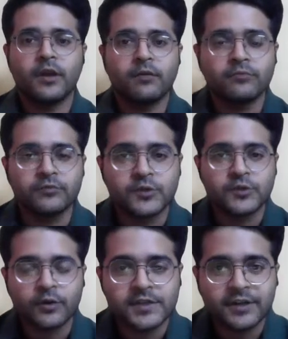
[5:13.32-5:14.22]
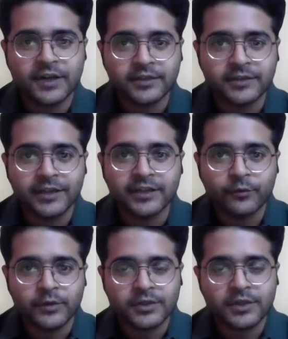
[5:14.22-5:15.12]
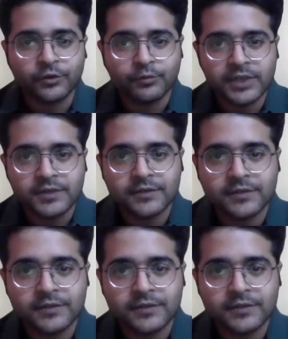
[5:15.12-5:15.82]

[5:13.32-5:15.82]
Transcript: i'm sorry sir i didn't get the, the question primary source